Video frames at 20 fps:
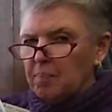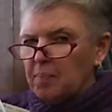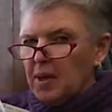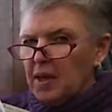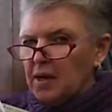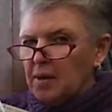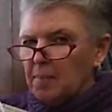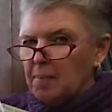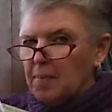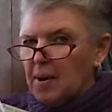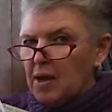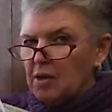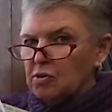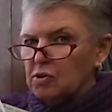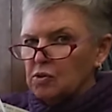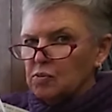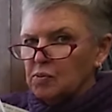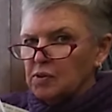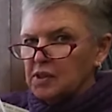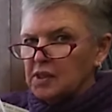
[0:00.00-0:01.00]
bet a
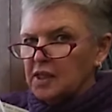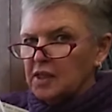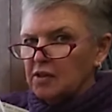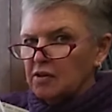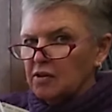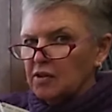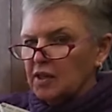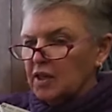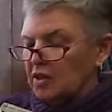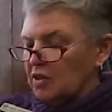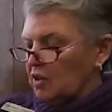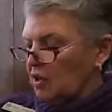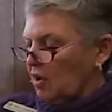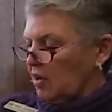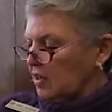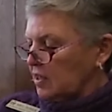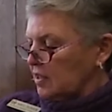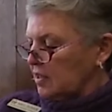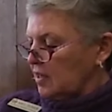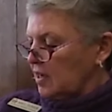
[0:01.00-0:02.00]
mouse was here, he
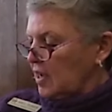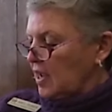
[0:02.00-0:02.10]
thought.